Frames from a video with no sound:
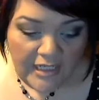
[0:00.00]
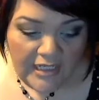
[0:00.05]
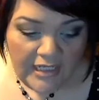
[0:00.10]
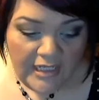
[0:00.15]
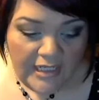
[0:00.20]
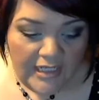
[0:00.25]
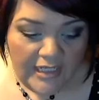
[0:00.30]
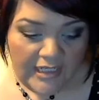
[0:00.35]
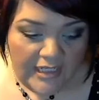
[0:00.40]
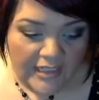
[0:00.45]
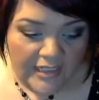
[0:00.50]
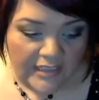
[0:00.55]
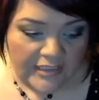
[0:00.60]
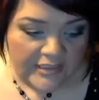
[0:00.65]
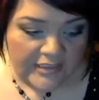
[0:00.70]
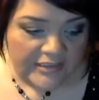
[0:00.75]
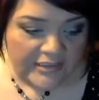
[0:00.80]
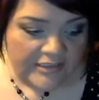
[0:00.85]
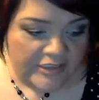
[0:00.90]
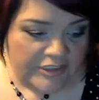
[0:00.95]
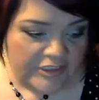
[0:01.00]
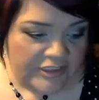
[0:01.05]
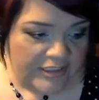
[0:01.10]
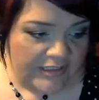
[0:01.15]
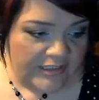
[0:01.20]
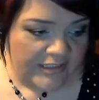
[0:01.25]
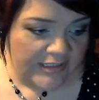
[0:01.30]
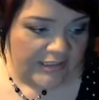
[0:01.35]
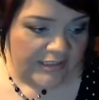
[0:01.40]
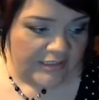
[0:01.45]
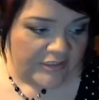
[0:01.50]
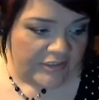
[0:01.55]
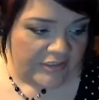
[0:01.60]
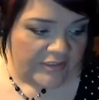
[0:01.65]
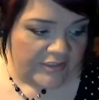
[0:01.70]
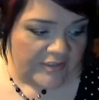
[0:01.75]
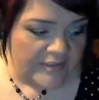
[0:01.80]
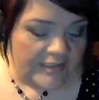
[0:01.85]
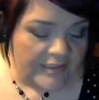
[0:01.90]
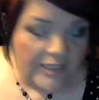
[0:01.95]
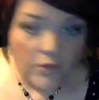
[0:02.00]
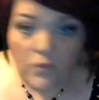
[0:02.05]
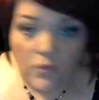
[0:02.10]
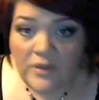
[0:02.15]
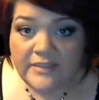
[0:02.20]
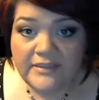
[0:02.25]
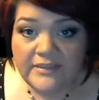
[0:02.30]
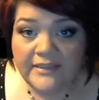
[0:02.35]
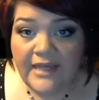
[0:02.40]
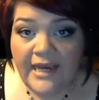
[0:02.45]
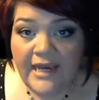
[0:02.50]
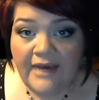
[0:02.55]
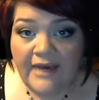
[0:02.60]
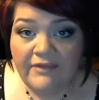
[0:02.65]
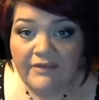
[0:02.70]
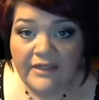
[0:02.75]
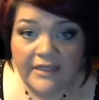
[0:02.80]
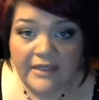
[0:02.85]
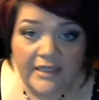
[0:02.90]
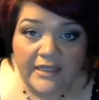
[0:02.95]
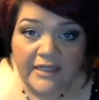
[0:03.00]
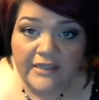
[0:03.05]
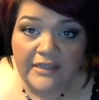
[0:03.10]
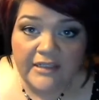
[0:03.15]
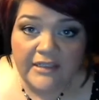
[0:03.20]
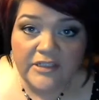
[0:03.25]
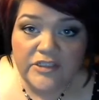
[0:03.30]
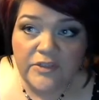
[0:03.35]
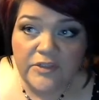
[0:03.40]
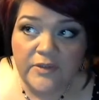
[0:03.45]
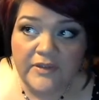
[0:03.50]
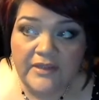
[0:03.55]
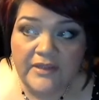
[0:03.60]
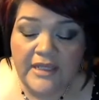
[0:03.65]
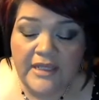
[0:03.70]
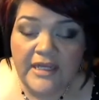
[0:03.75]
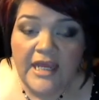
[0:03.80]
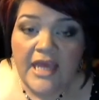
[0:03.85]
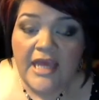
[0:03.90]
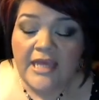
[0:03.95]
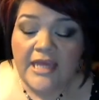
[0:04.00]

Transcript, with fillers: And she just like wasn't having anything to do with it.